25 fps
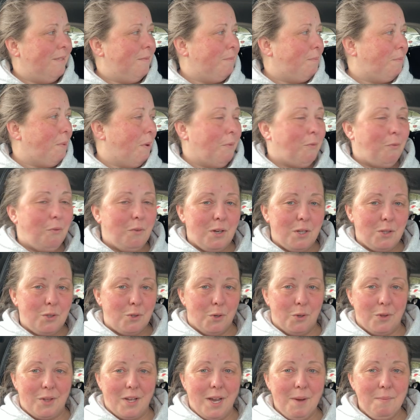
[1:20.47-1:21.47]
But before I
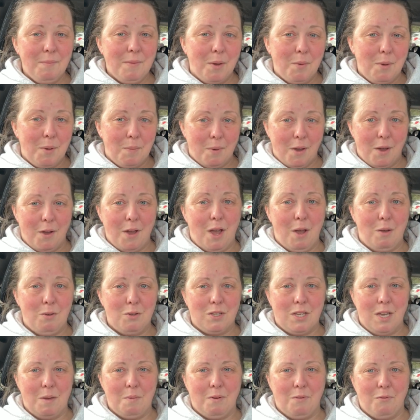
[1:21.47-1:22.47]
do that, a wee bit of
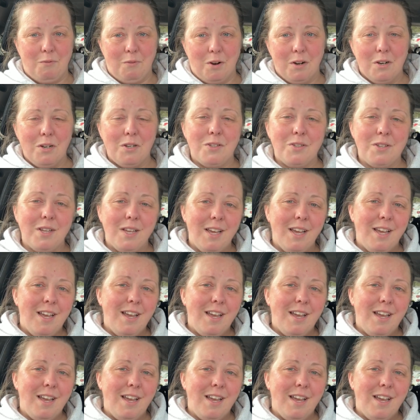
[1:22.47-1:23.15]
housekeeping first.